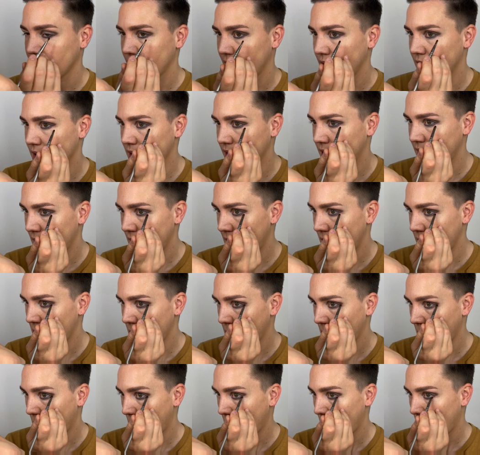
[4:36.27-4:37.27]
And again,
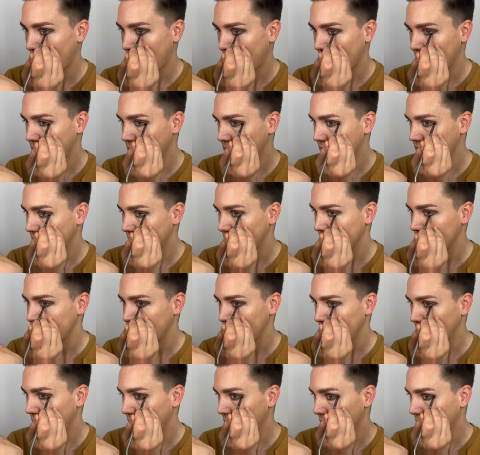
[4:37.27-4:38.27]
give yourself the
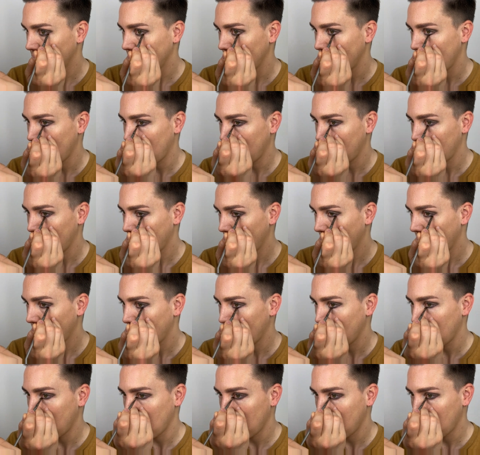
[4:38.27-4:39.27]
little
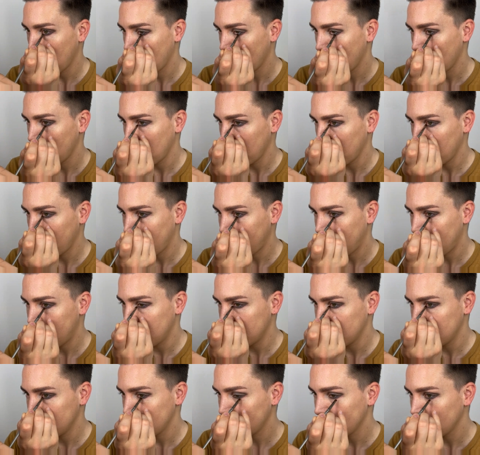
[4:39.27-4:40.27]

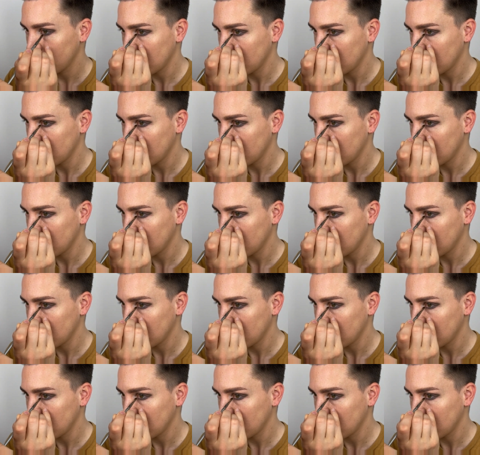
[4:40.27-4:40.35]
blend.